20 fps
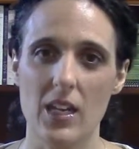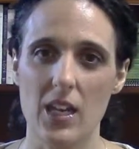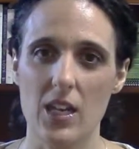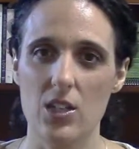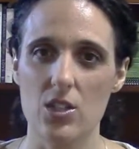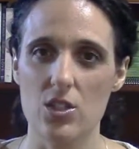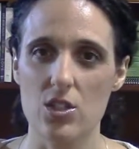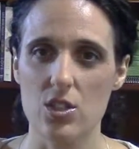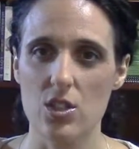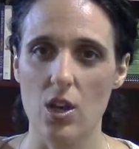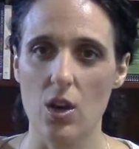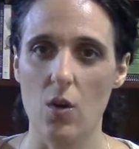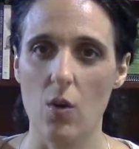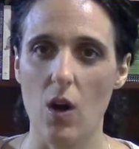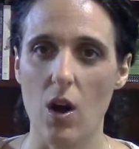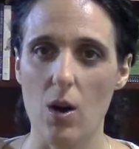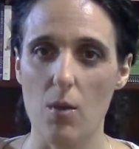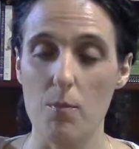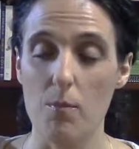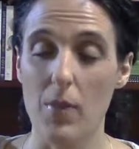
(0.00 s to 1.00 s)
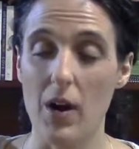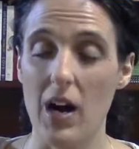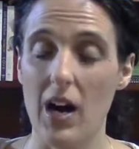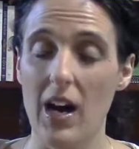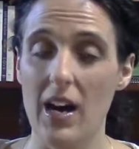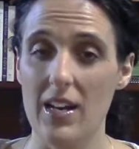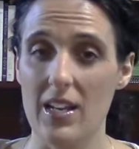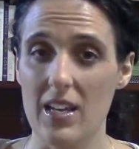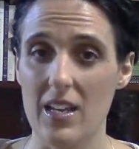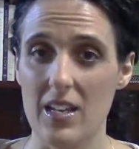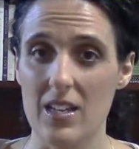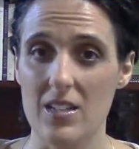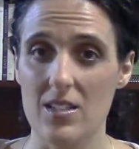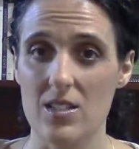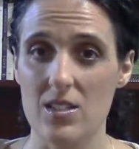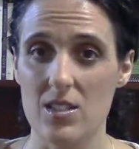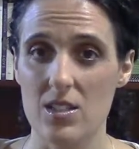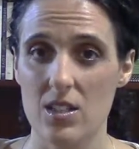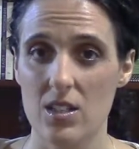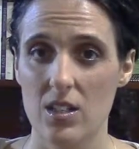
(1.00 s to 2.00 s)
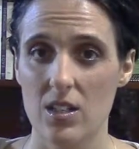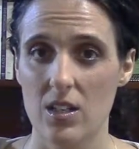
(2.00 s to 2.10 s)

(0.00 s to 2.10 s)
and so our bodies